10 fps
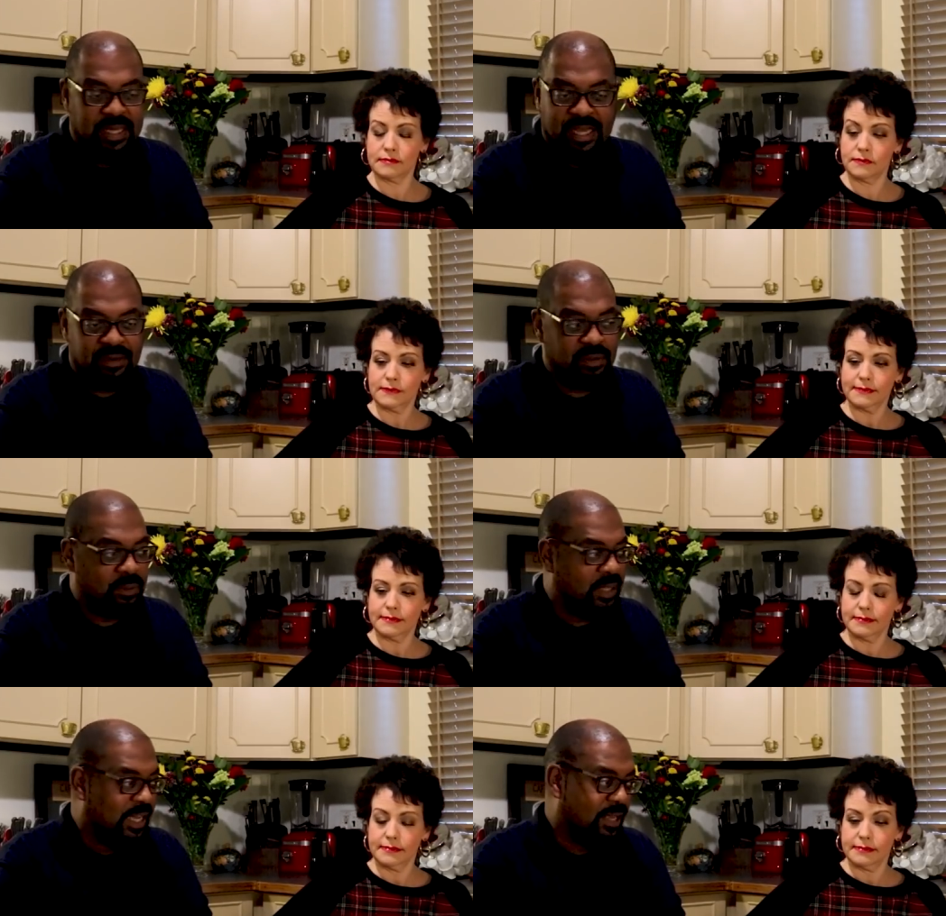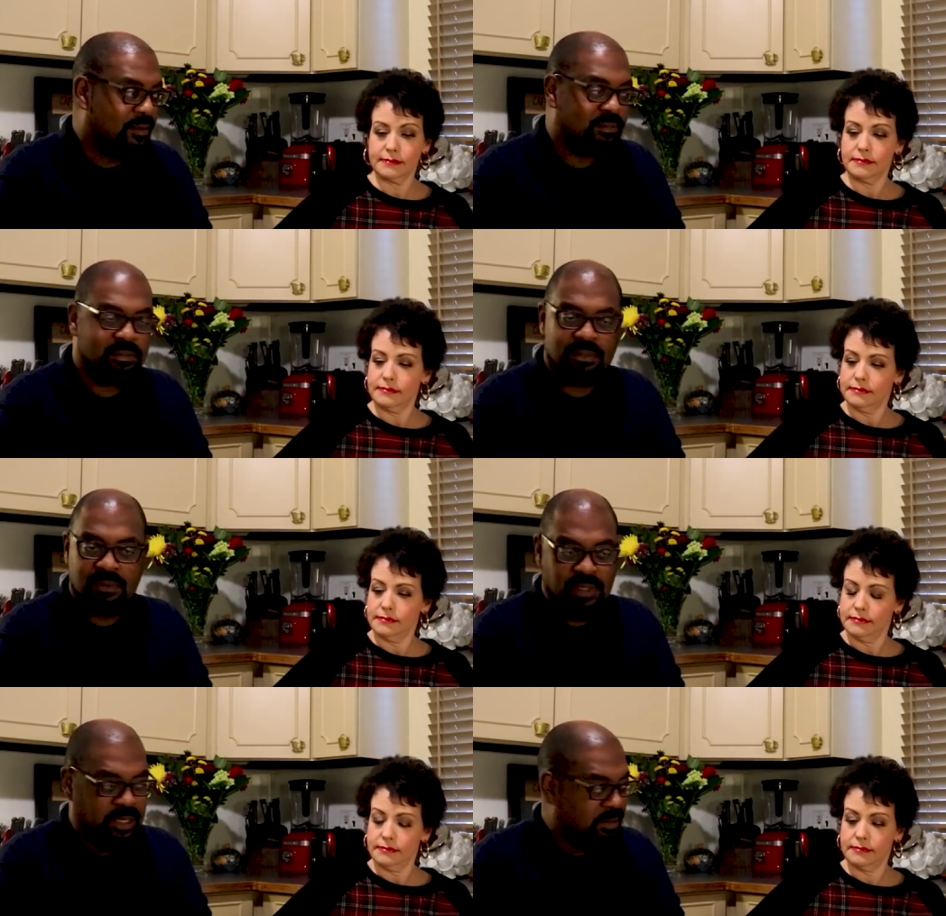Speaker 1: not too late.
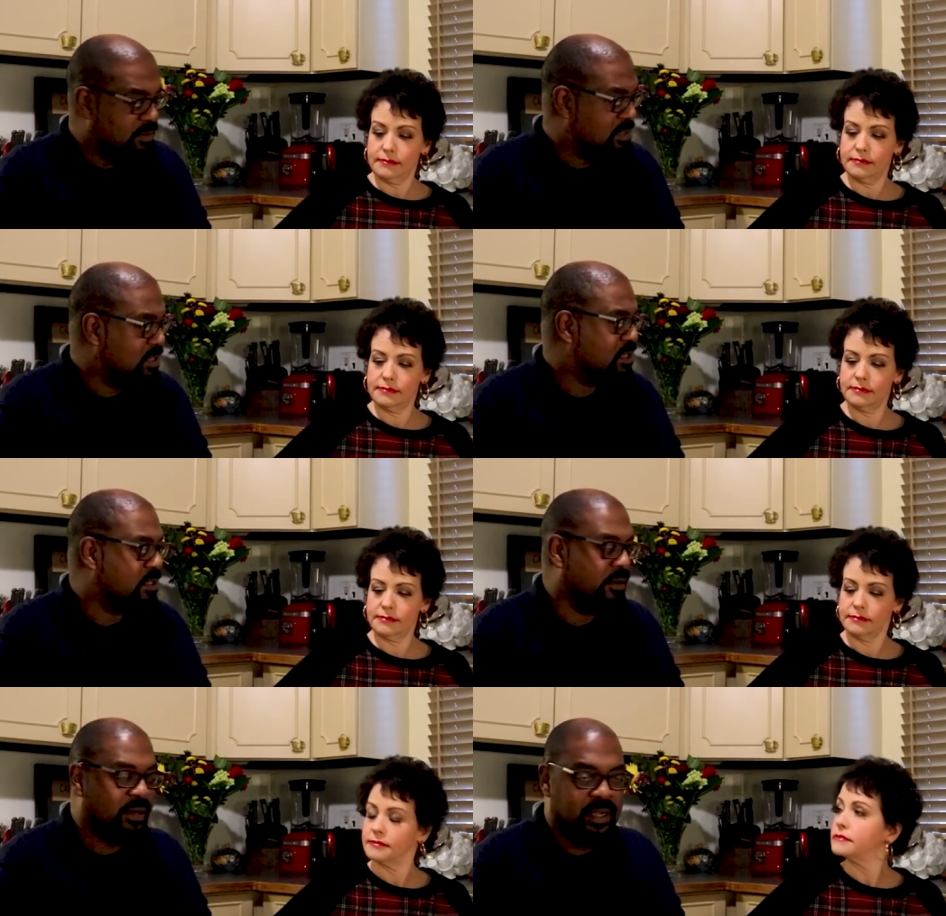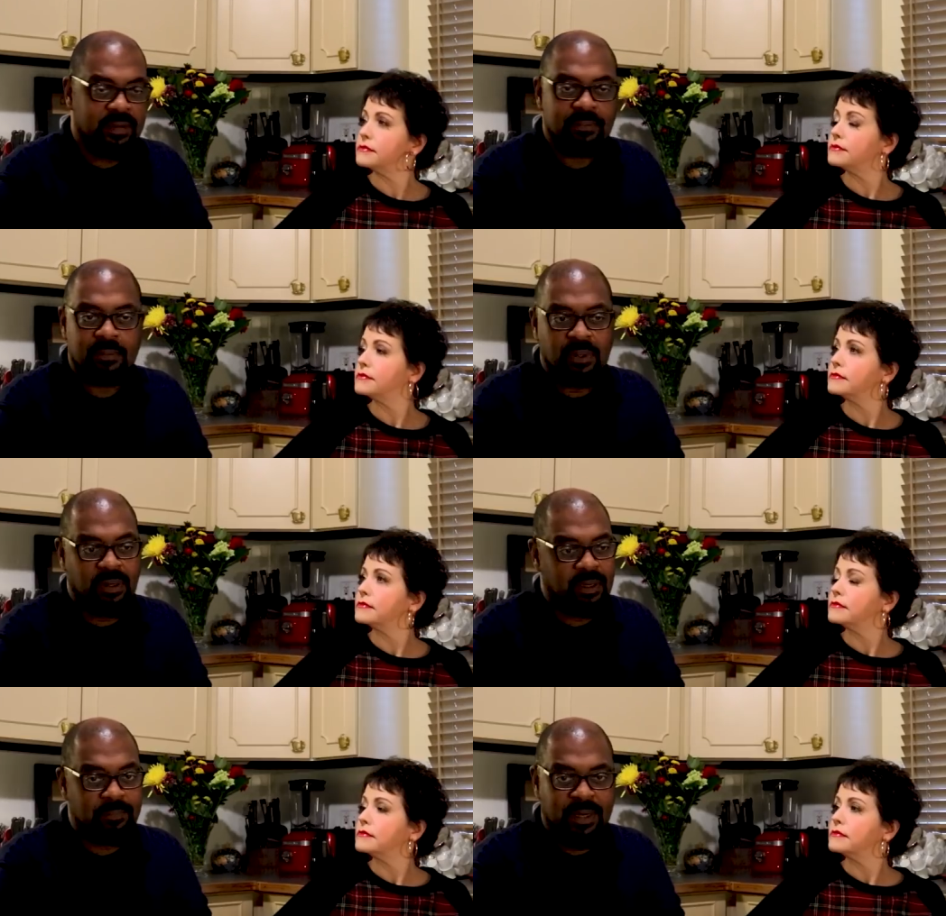Year's just starting.
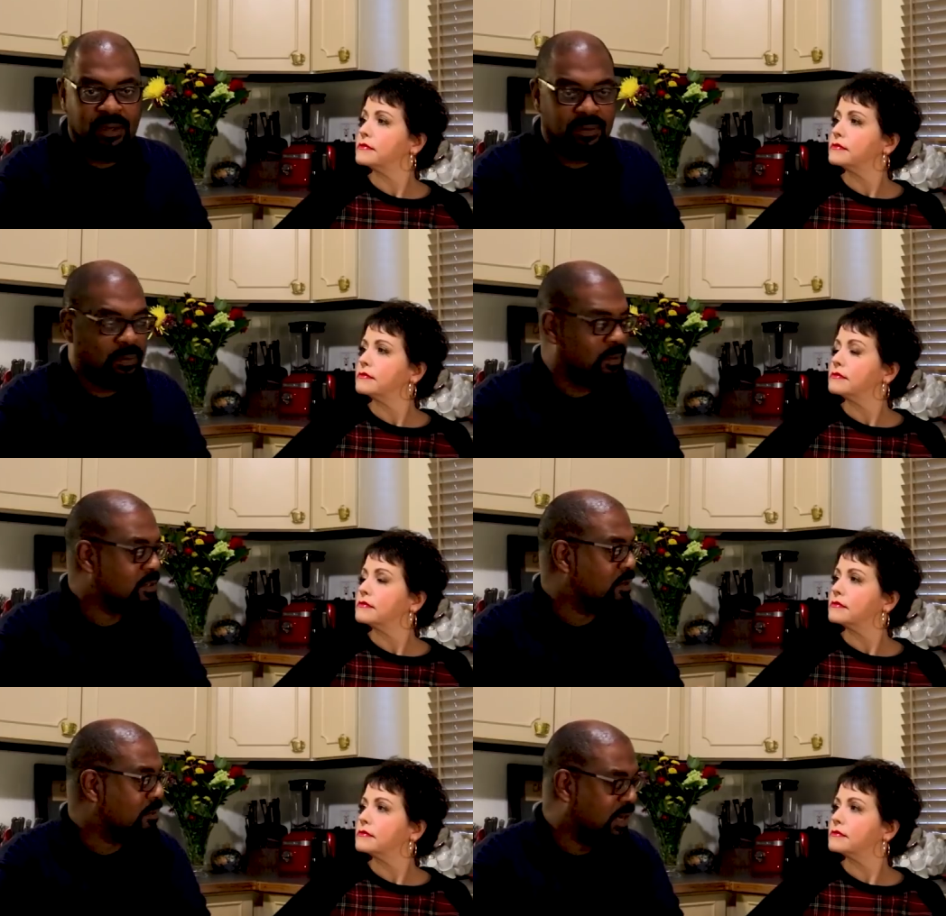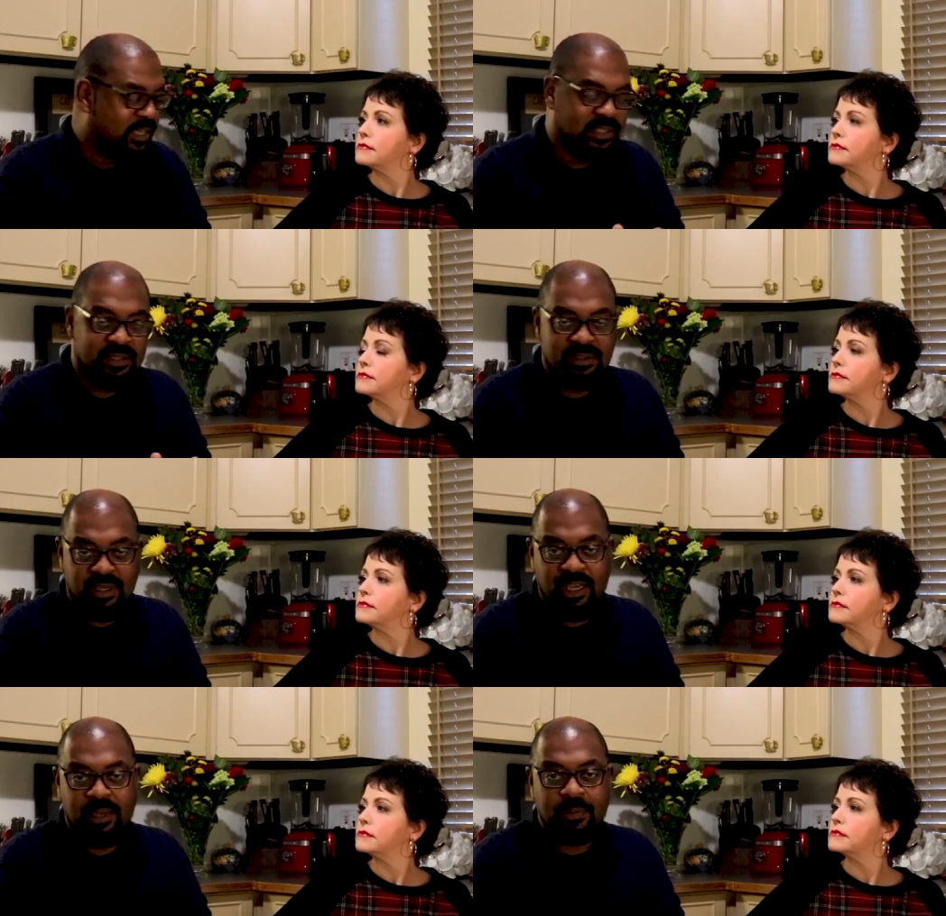You can make course
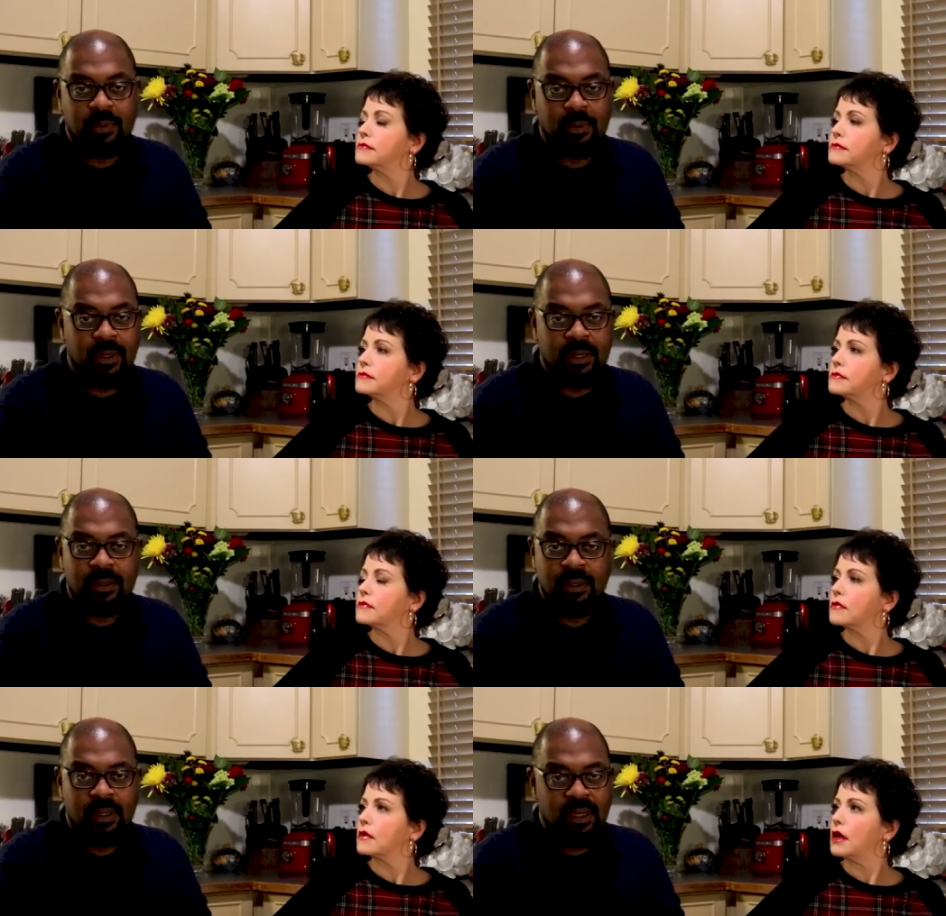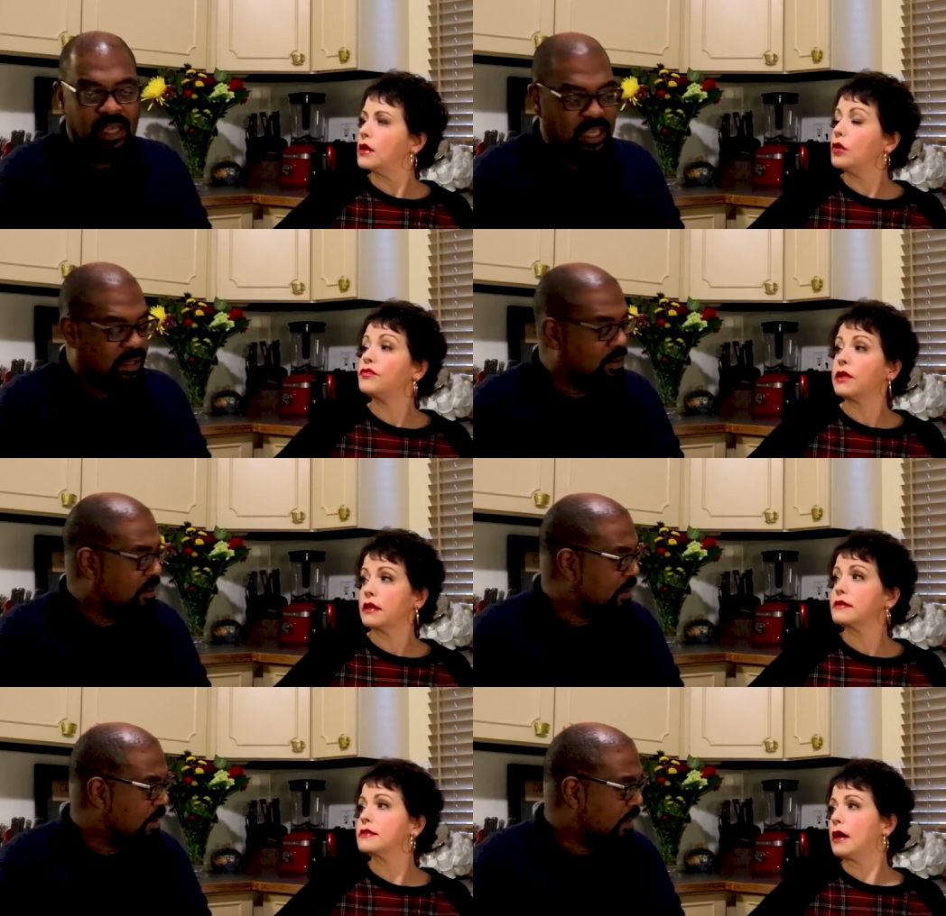corrections and keep going.
Speaker 2: And
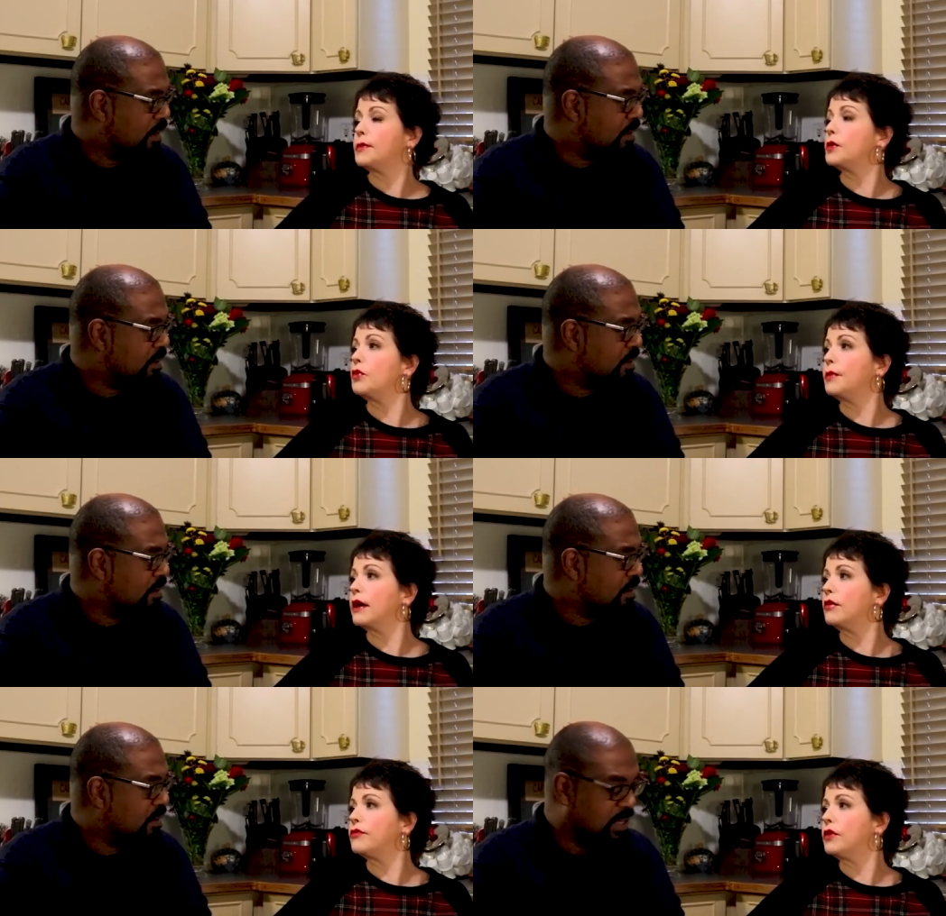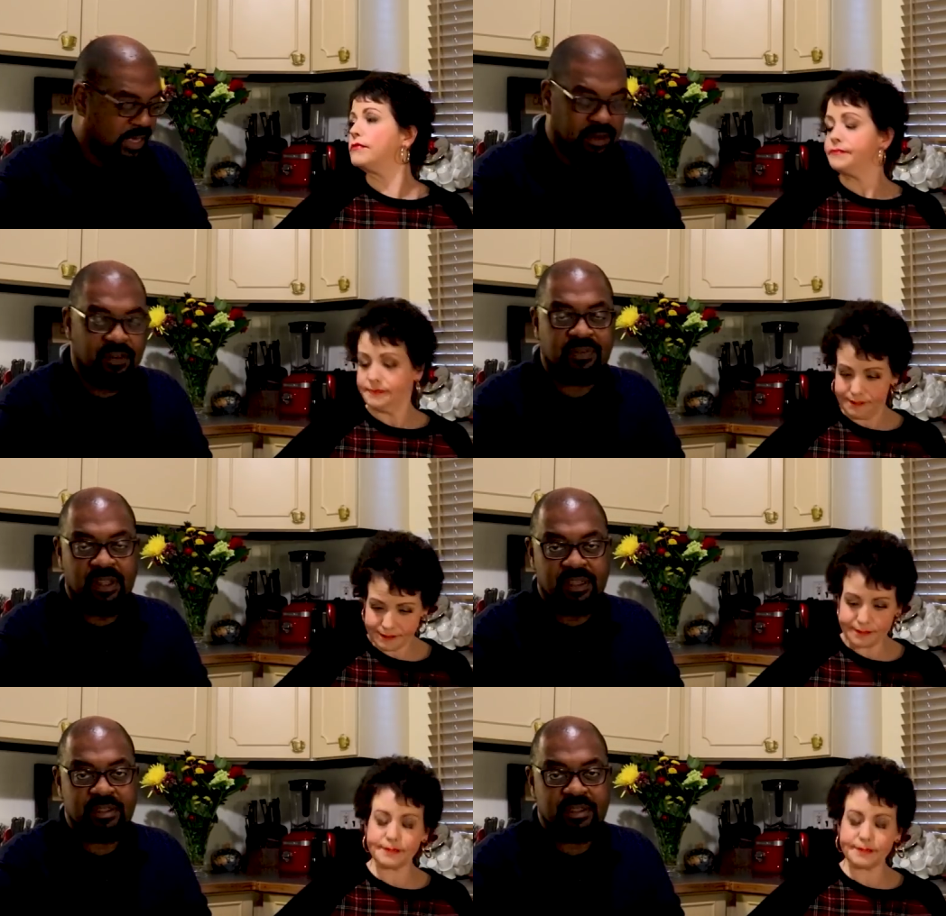hopefully this topic will be helpful. Yeah,
Speaker 1: hopefully